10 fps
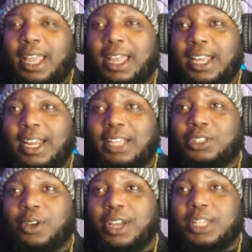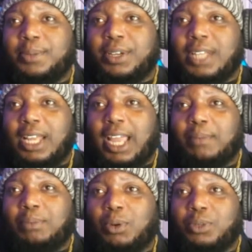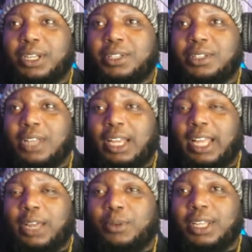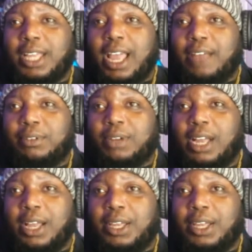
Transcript: And that's crazy because I like Bo Nix. I like what he have around